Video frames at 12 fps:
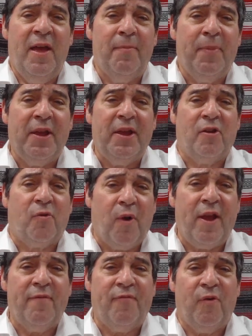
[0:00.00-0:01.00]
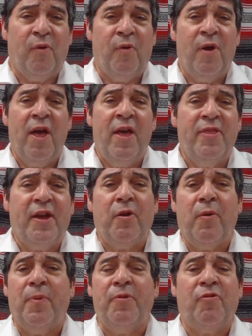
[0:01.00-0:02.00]
and being grateful, that
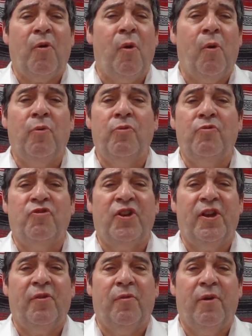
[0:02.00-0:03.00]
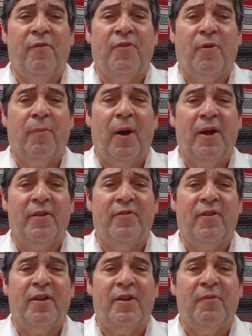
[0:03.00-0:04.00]
opens a whole new channel of your
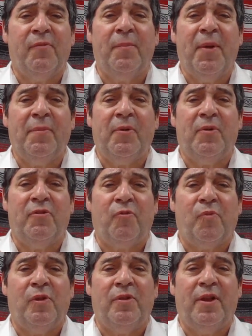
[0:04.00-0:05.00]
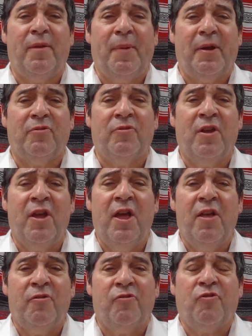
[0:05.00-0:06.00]
mindset. And remember, it's really about,
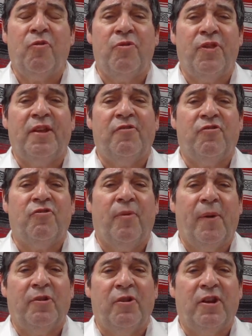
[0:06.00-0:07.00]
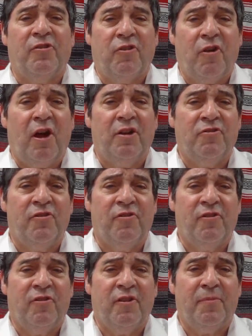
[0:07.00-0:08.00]
there's two things in your mind. You got your
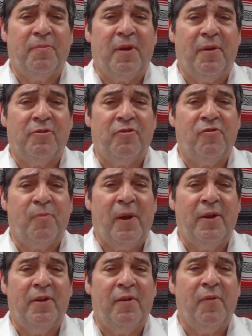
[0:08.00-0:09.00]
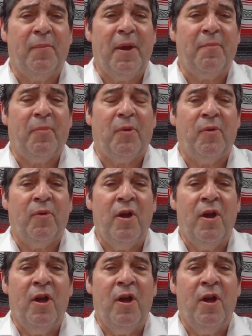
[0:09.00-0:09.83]
conscious and subconscious mind. And remember,